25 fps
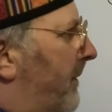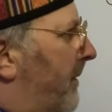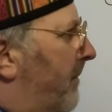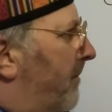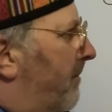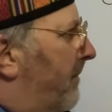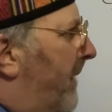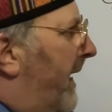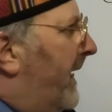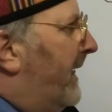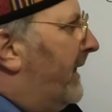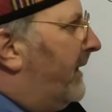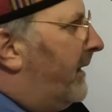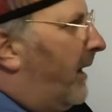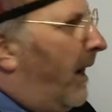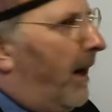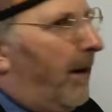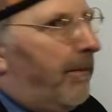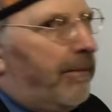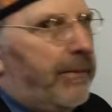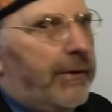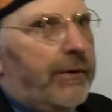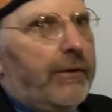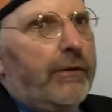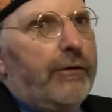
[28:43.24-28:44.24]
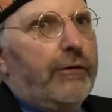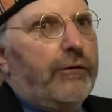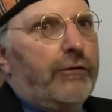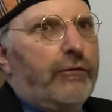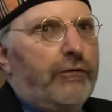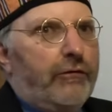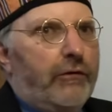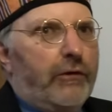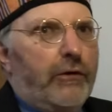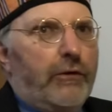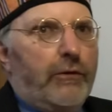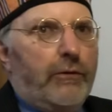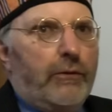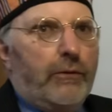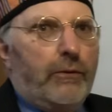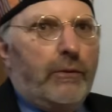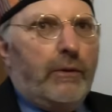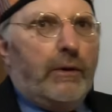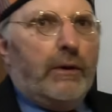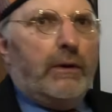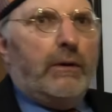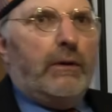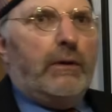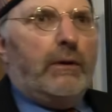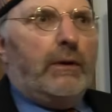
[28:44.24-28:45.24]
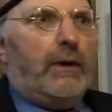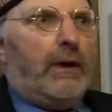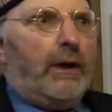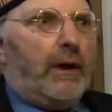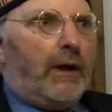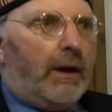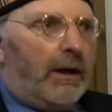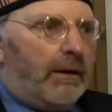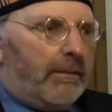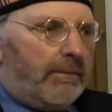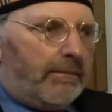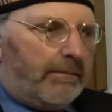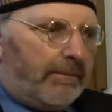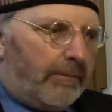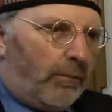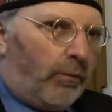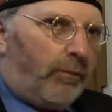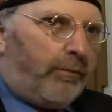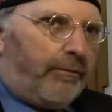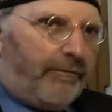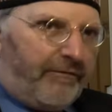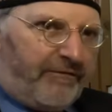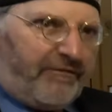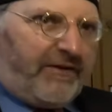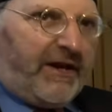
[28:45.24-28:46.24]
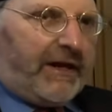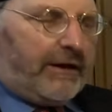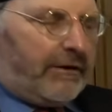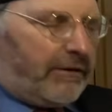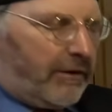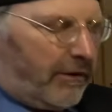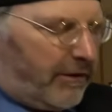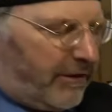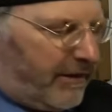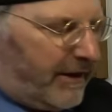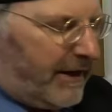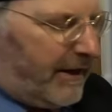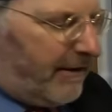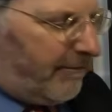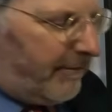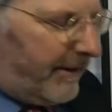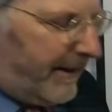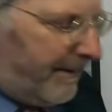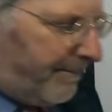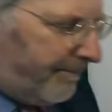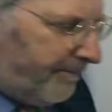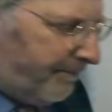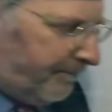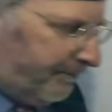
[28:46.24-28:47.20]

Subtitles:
made up to fit the theory.